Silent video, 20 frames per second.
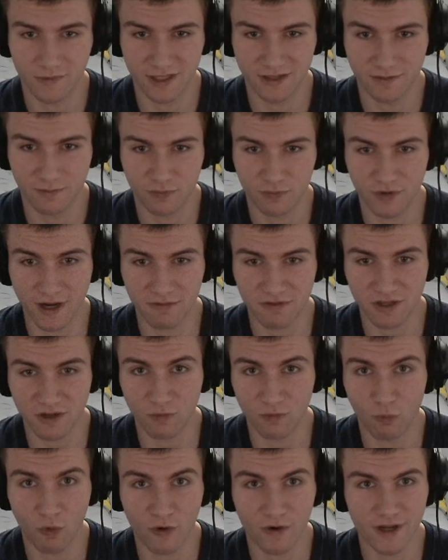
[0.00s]
pronouncing
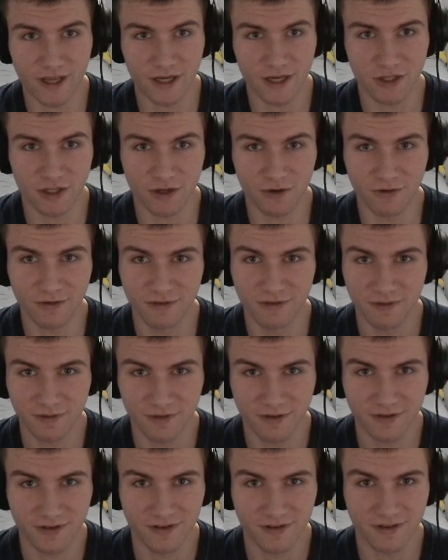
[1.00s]
word issue
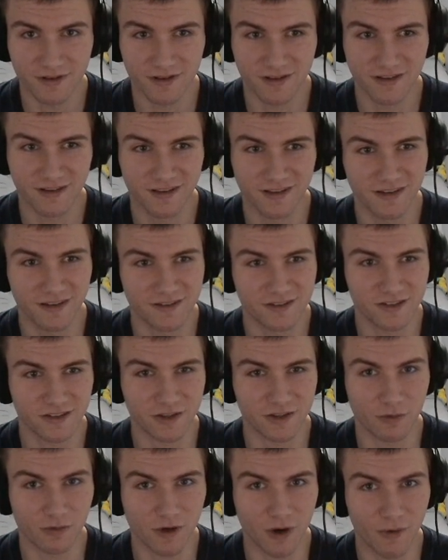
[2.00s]
still
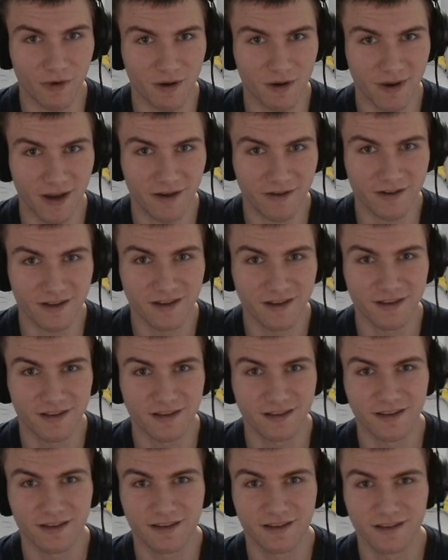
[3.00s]
going about.
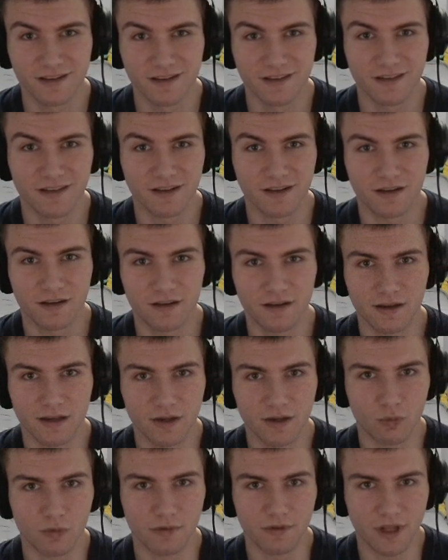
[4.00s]
It
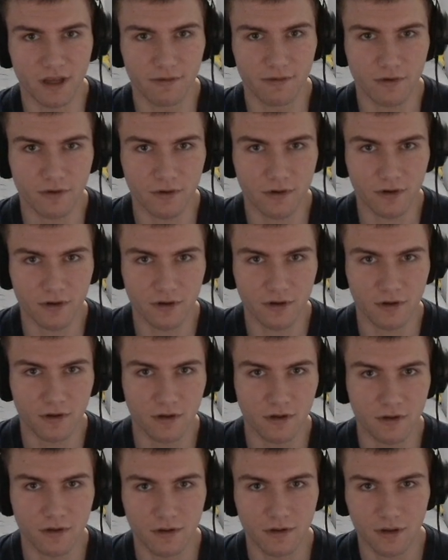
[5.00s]
will never
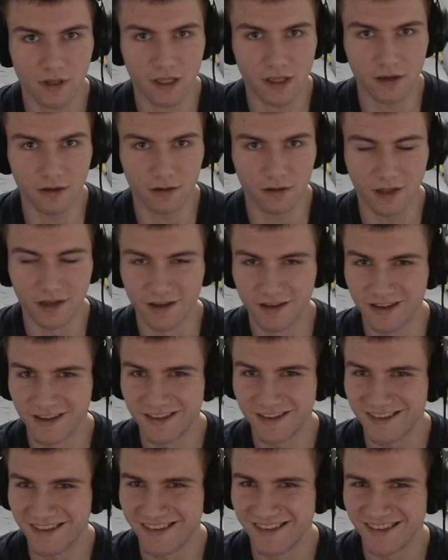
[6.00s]
heal.
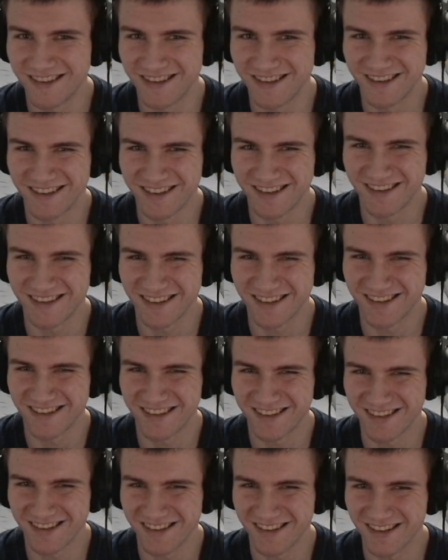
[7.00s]

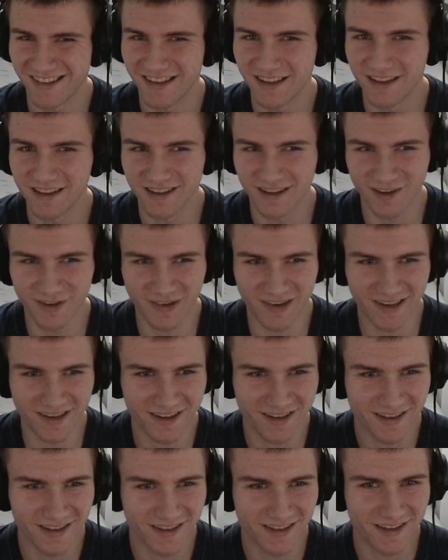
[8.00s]
All right.
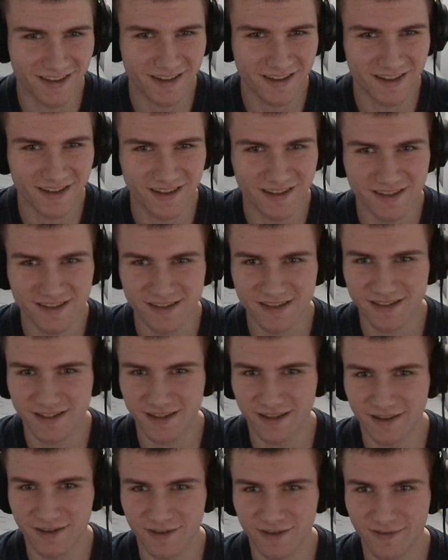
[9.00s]

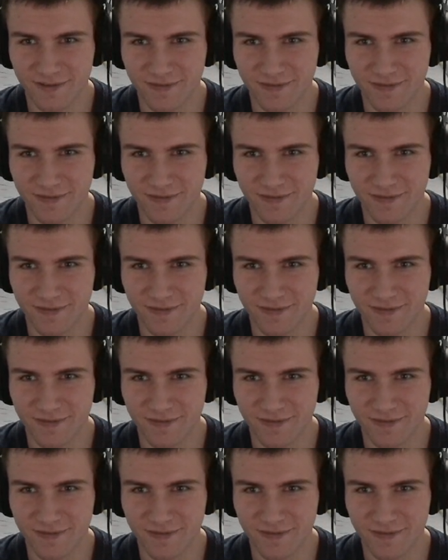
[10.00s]
So,